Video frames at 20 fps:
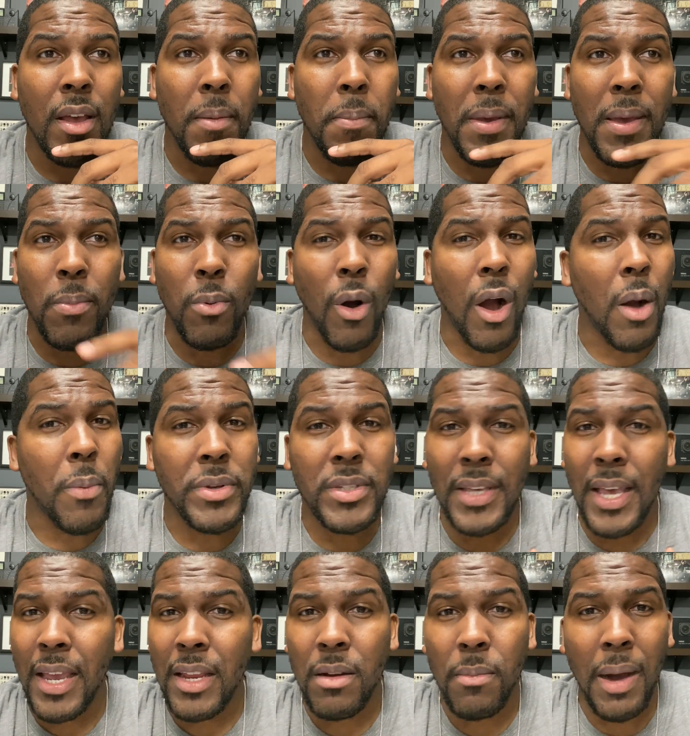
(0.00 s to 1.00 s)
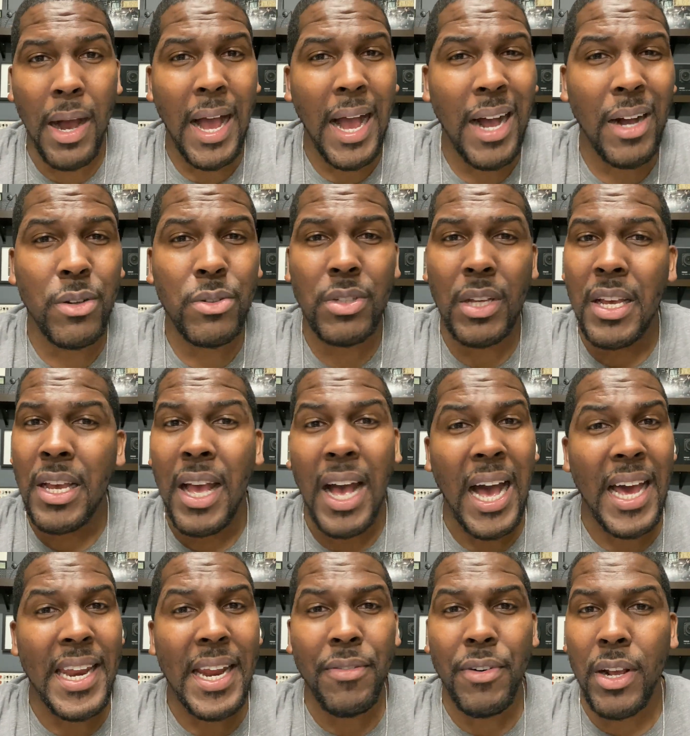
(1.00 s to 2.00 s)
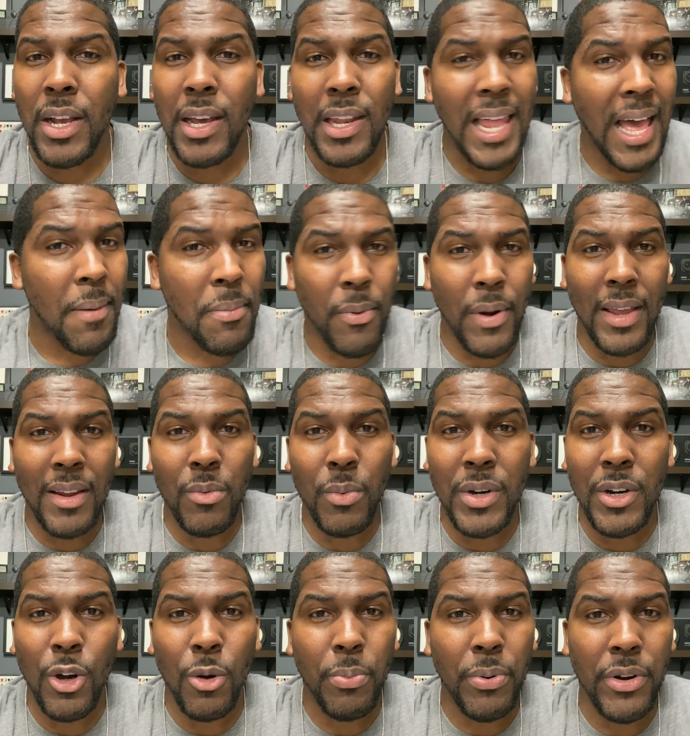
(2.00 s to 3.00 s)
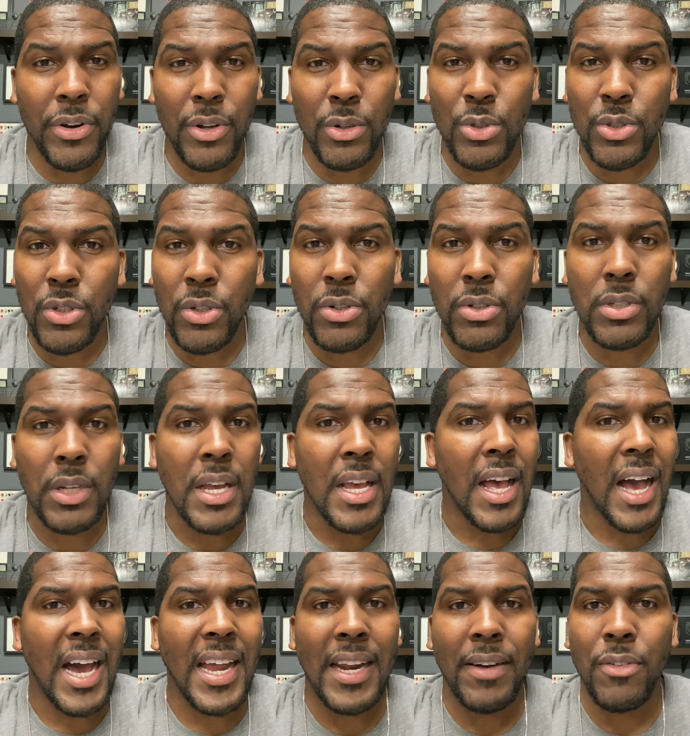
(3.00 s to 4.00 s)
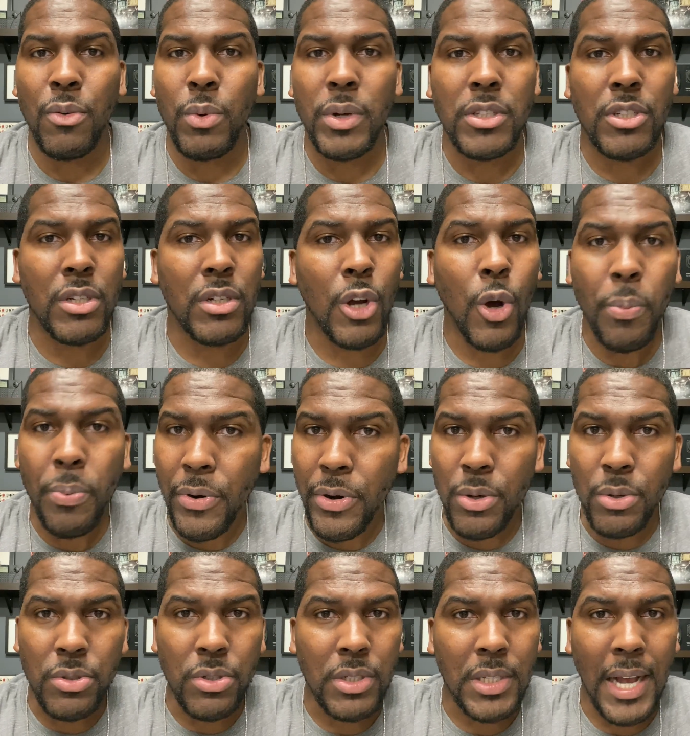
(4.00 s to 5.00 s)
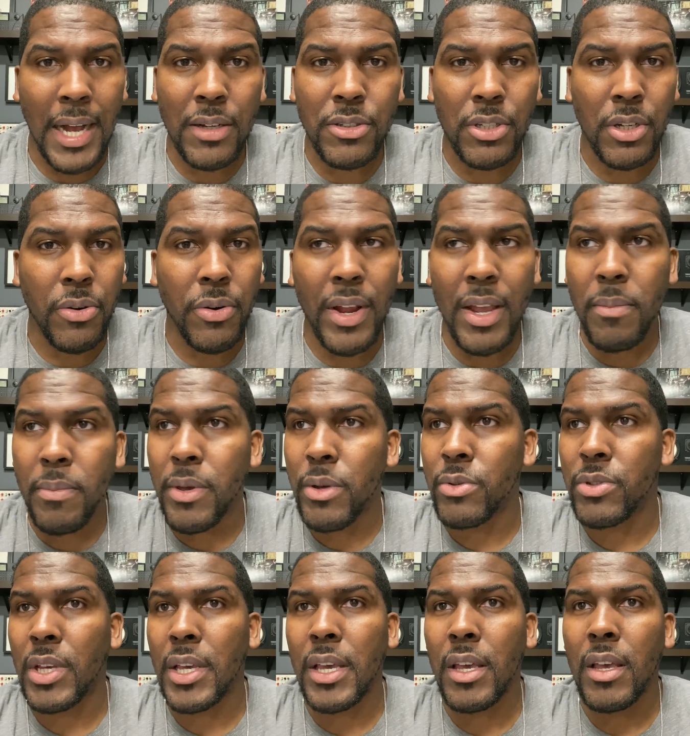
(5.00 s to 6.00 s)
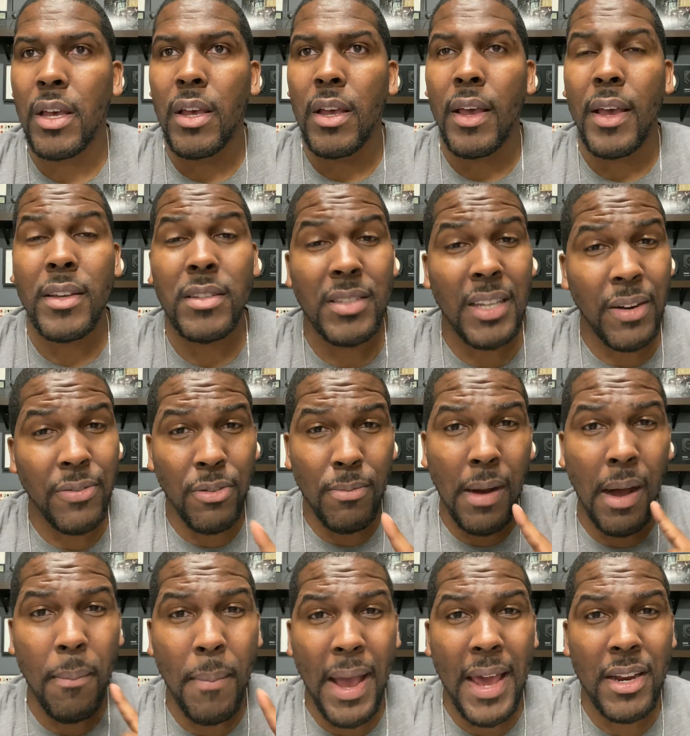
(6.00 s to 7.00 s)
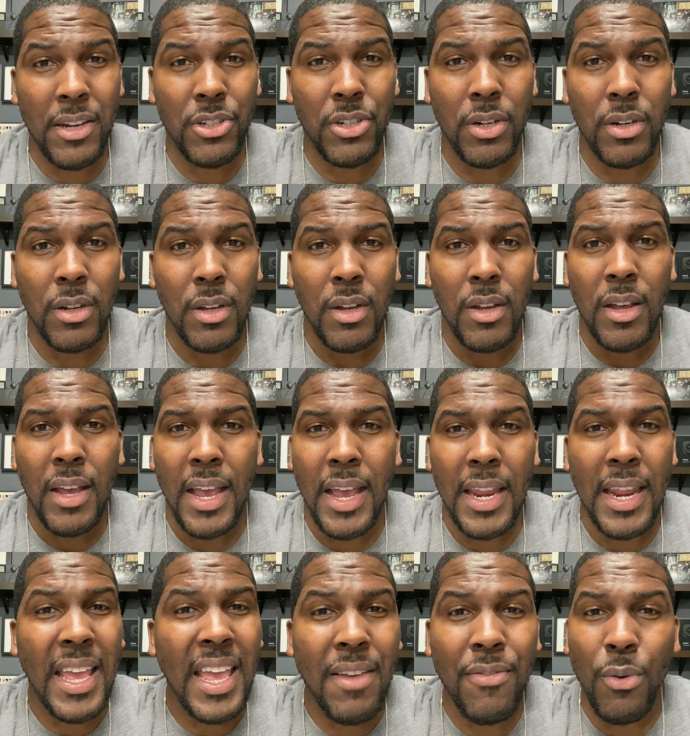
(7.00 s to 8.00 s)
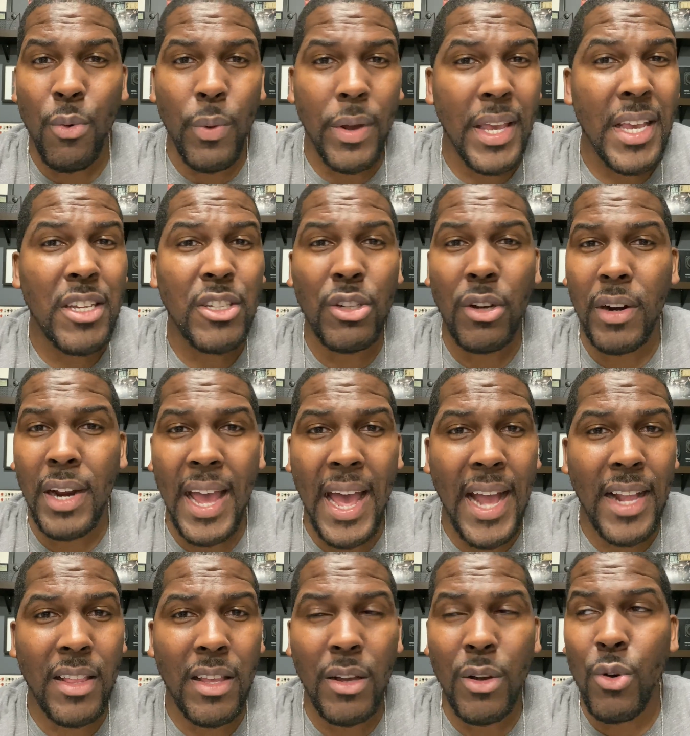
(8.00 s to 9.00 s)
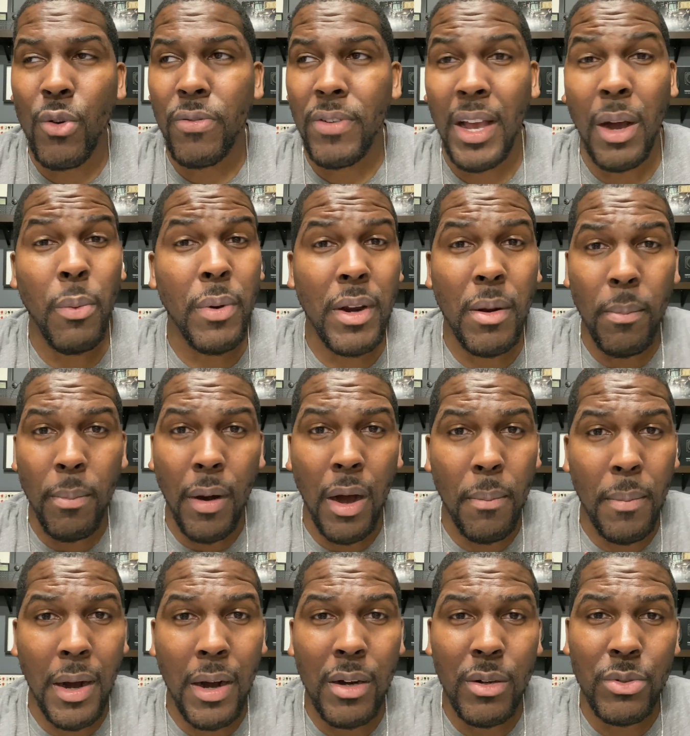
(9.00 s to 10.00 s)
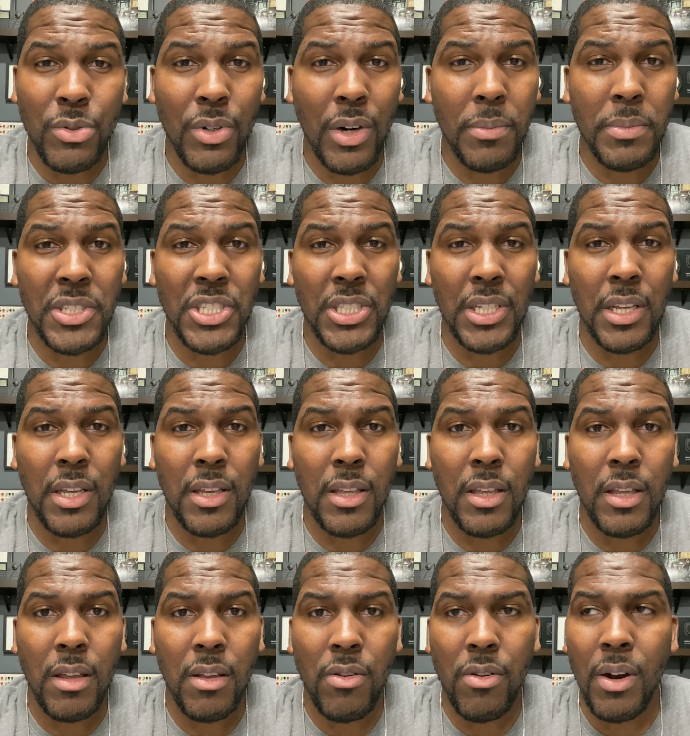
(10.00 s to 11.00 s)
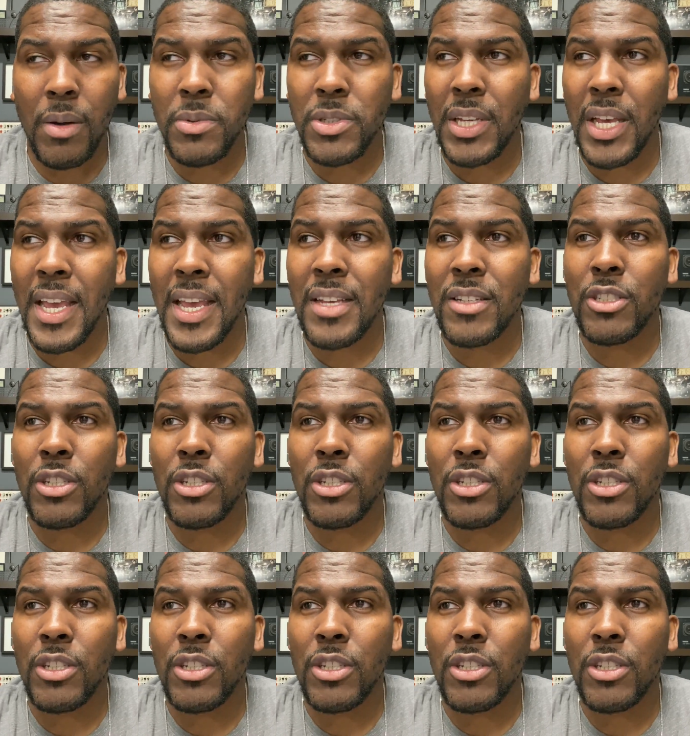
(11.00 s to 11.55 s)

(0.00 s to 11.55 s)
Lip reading: People always came to my house. I never collaborated with no producers. I never went to no producer's house to create music except for my manager. And even when he started acting goofy, I went and bought my own drum machine. You know what I'm saying?